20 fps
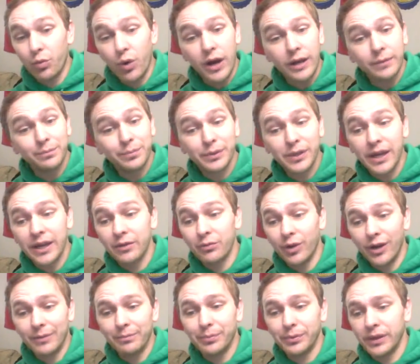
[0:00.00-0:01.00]
one play and
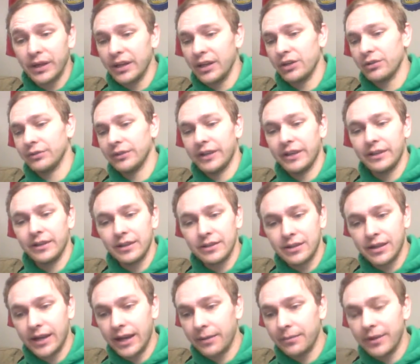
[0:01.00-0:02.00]
one play only in
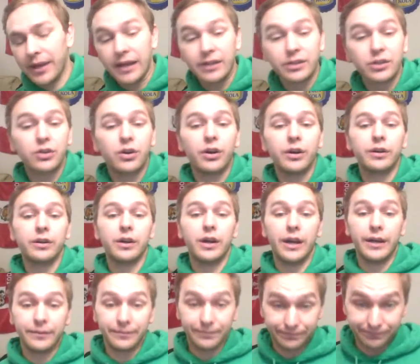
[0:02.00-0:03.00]
this game. That's Carter
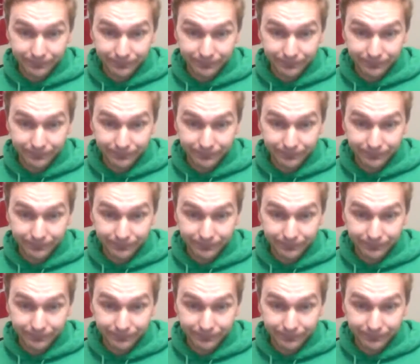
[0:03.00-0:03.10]
Hutton.